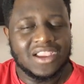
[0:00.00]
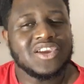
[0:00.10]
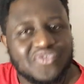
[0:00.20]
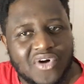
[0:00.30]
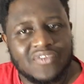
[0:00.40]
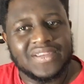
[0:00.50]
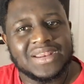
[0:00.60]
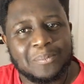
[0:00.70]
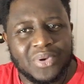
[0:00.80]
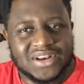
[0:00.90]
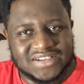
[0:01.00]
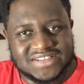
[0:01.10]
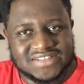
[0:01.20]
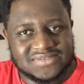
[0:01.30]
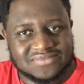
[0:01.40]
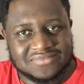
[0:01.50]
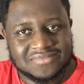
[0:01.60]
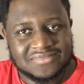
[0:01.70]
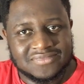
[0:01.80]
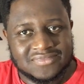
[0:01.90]
involving the police
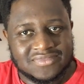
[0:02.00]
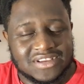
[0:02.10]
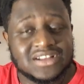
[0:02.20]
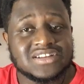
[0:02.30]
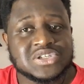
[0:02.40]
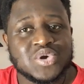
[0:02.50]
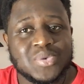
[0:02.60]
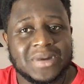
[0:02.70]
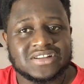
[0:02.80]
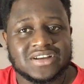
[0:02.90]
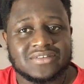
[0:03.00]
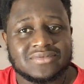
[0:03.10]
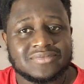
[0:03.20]
in this whole matter,